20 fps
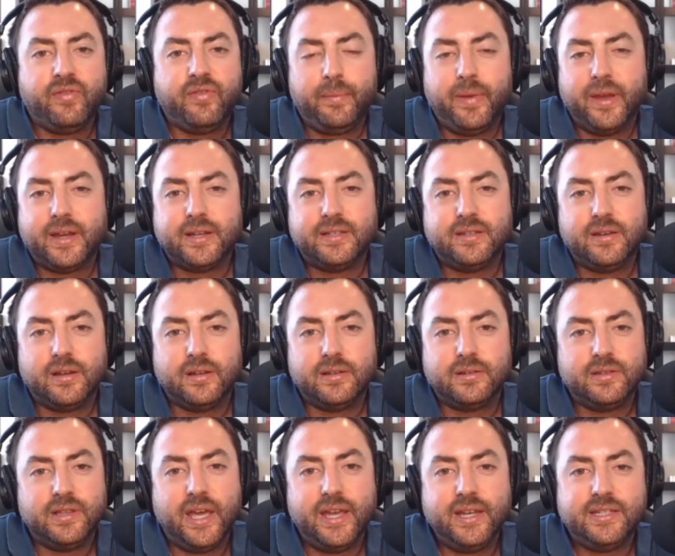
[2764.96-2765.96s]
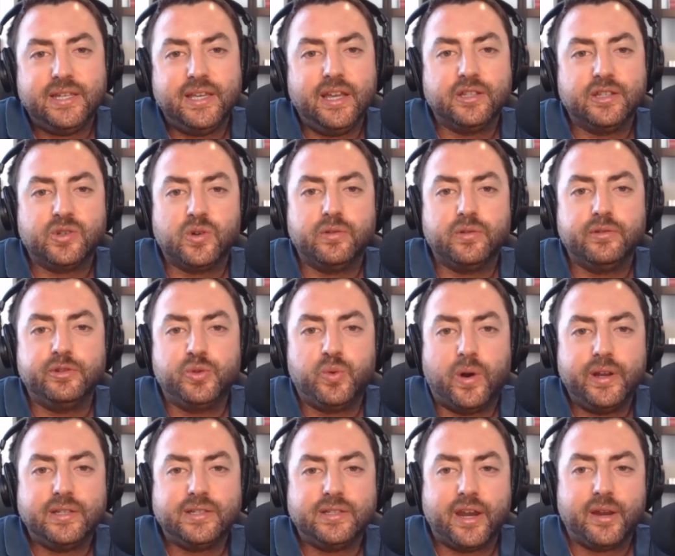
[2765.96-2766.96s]
I'm like a late teens, early
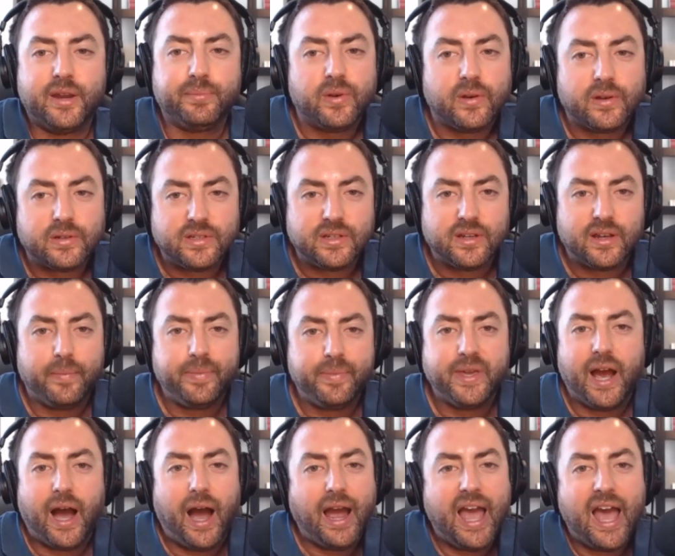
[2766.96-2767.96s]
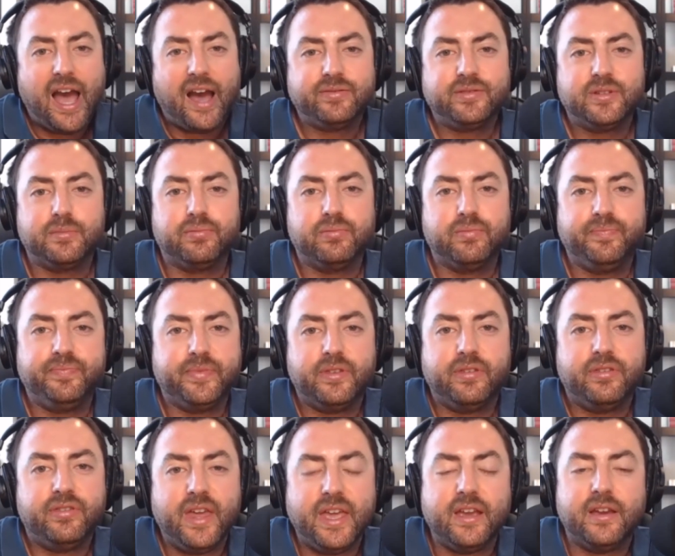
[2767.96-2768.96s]
20s kind of person, I mean, I have to
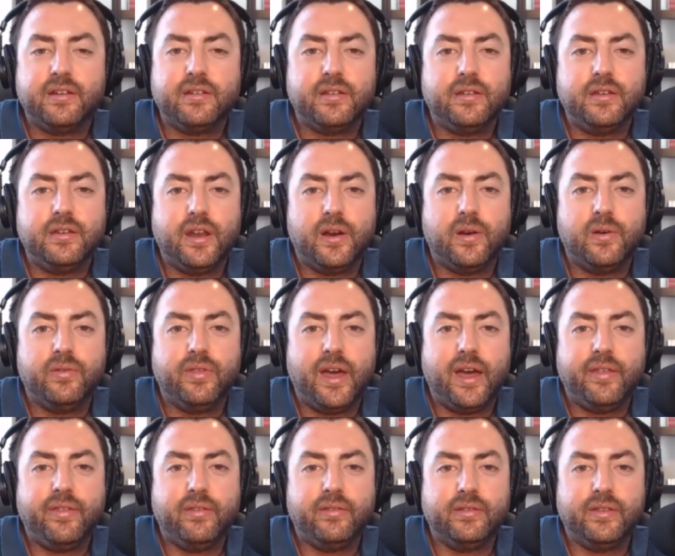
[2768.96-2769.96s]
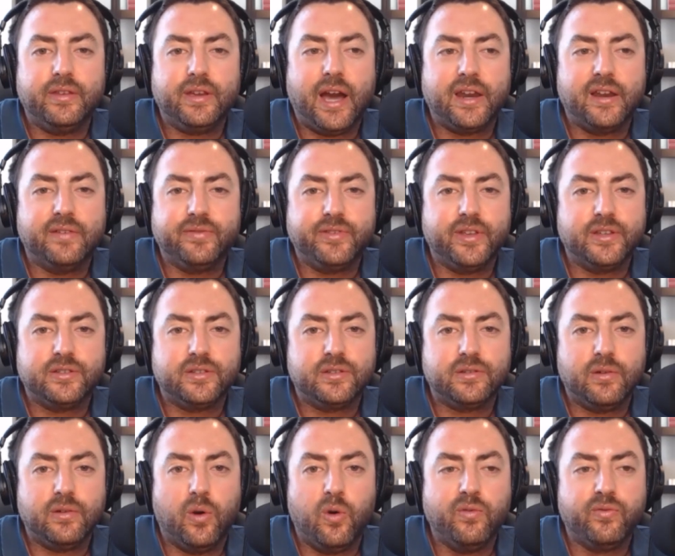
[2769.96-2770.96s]
think, you know, that kind of
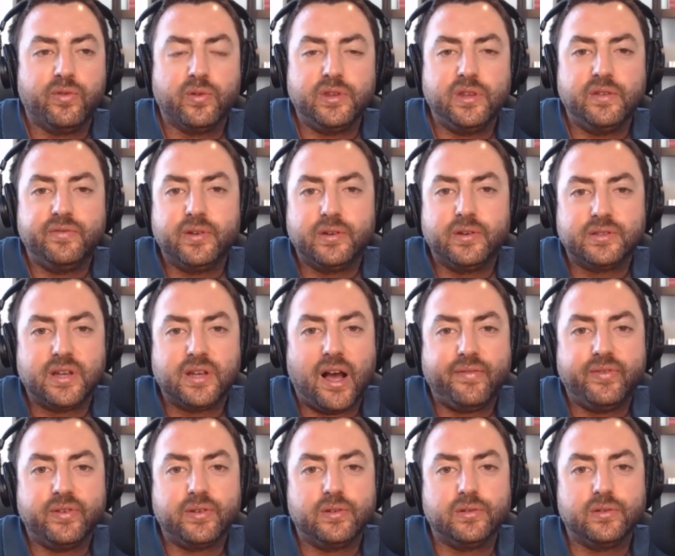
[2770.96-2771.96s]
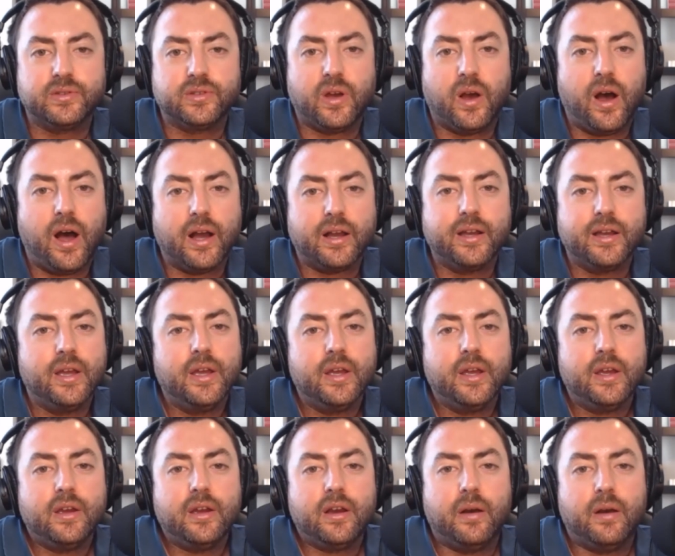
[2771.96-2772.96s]
this overly philosophical talk
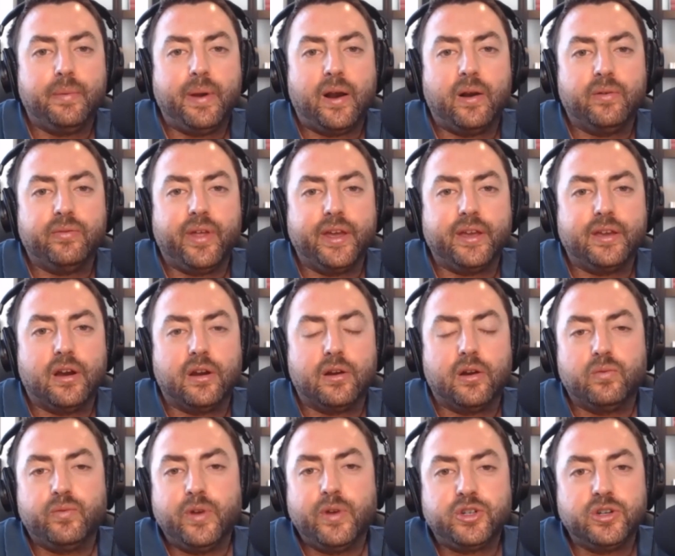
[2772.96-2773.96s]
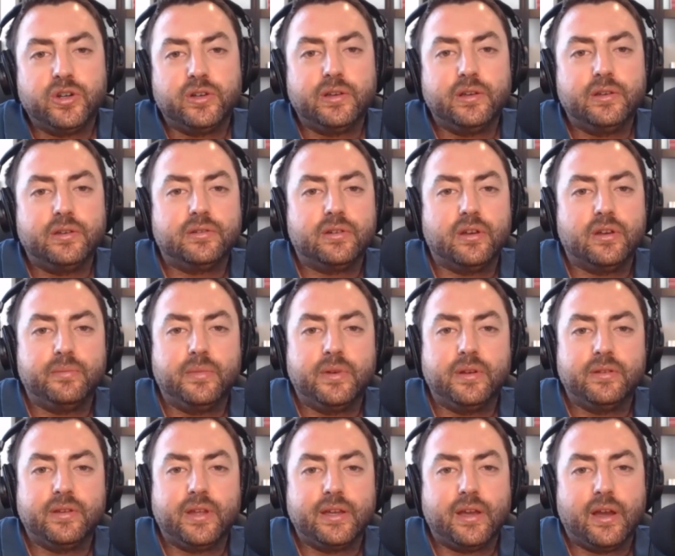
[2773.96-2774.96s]
about like originalism
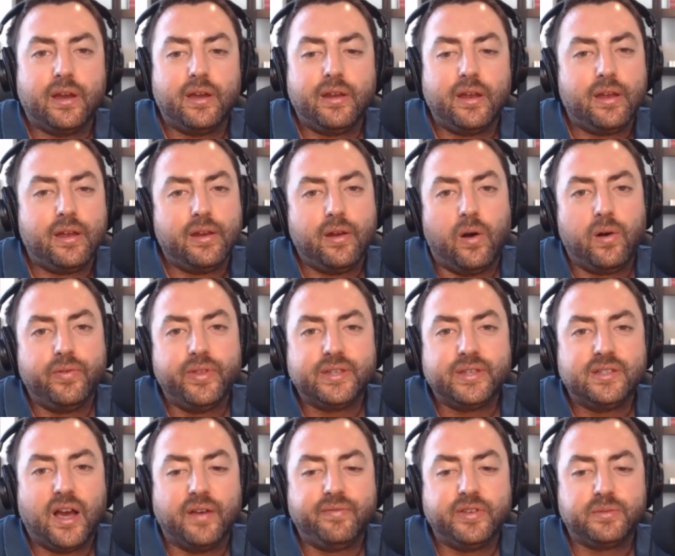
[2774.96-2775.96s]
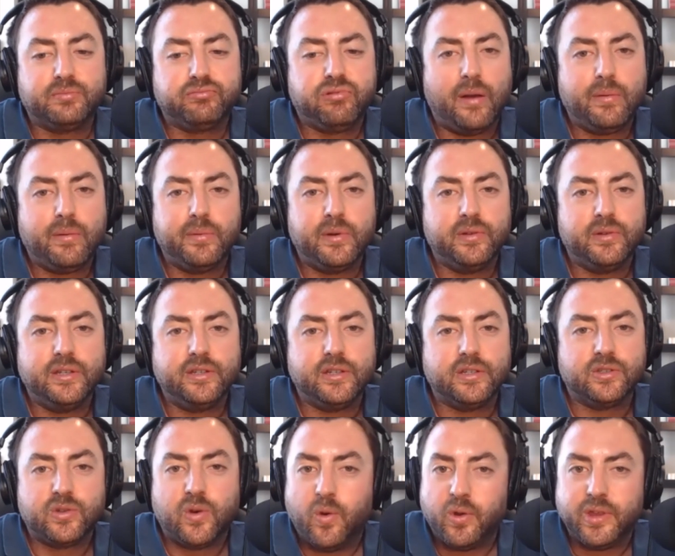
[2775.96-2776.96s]
and like all this stuff is probably
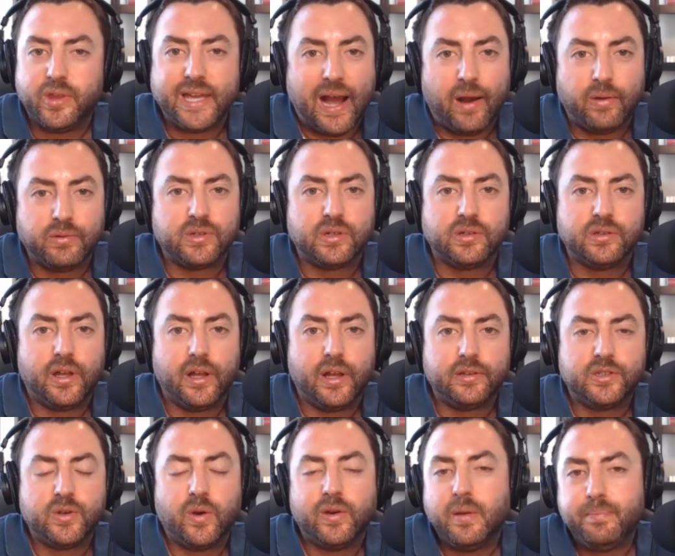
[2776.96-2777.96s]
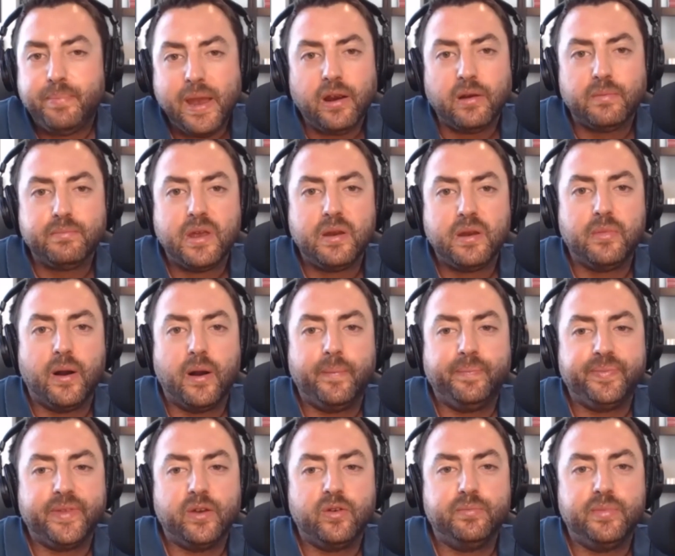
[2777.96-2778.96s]
just totally out to lunch. So at a bare
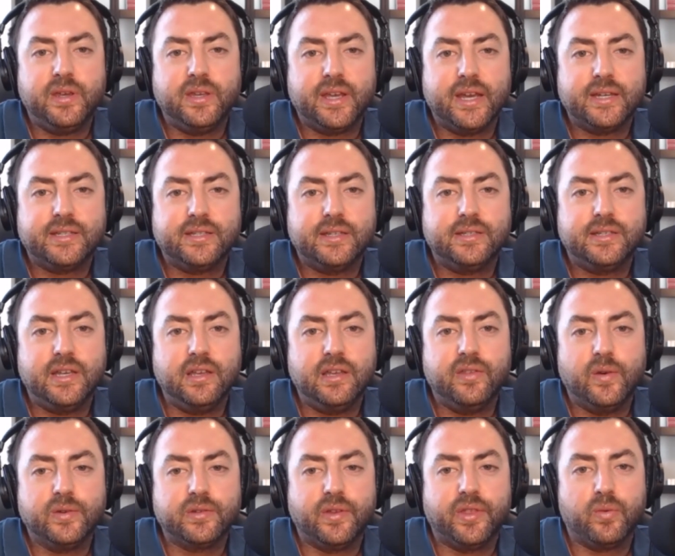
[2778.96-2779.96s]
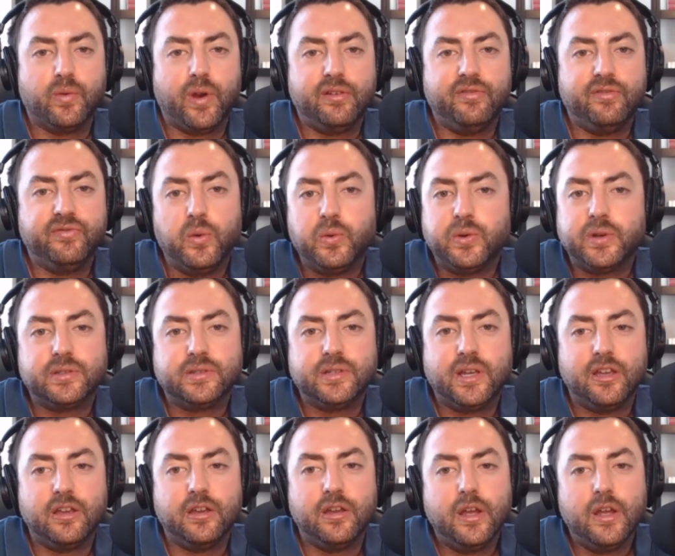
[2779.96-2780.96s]
minimum, it would be nice to see those on the right
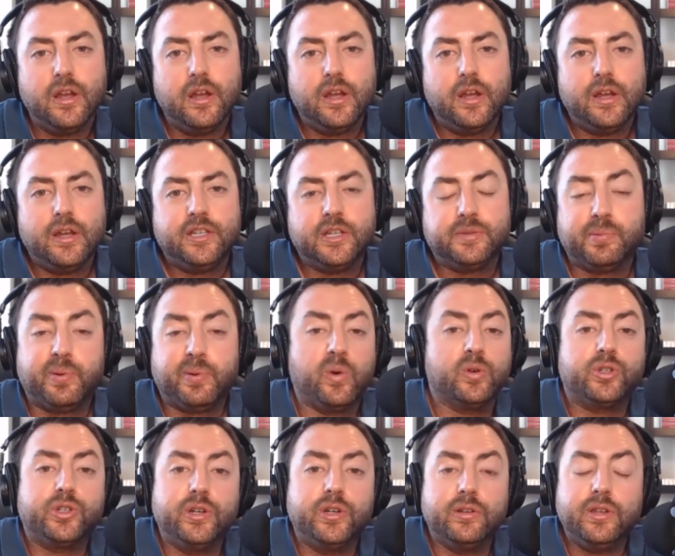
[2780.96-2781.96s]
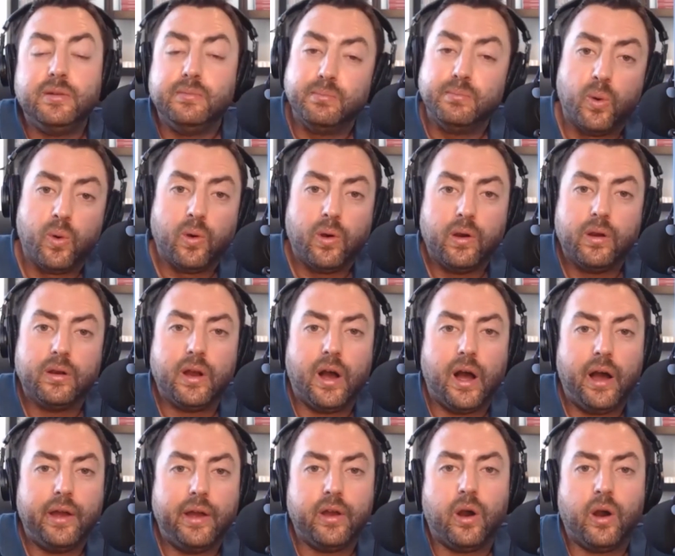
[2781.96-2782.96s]
focusing disproportionately more
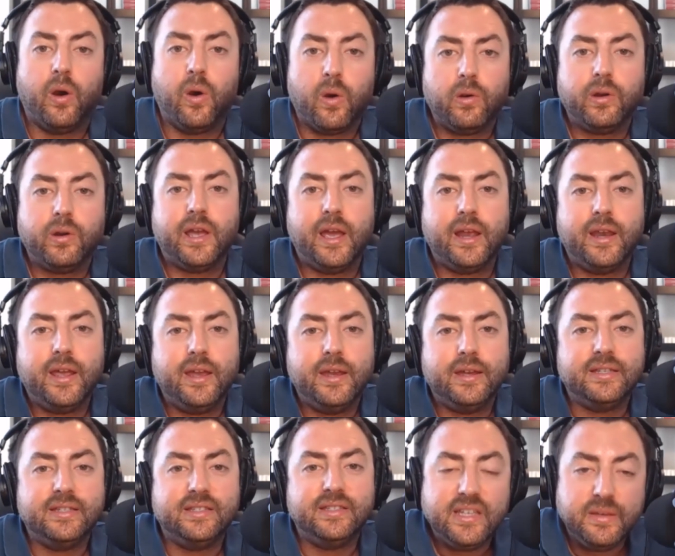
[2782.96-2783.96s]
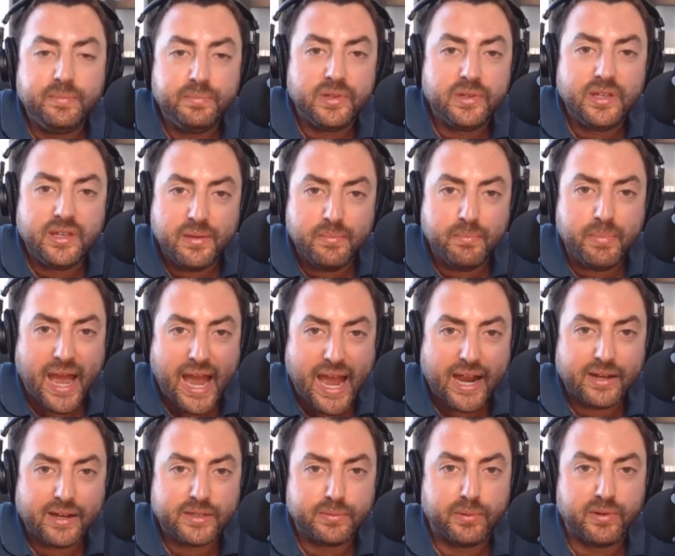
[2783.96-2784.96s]
on hard hitting, deeply
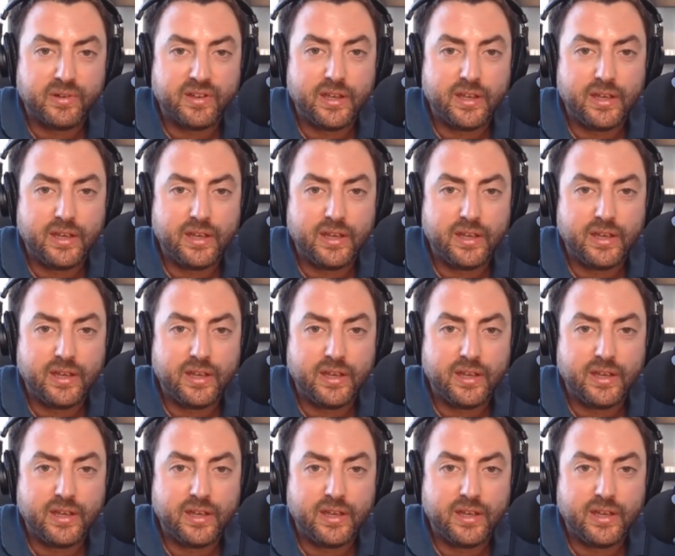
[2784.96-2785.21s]
impactful,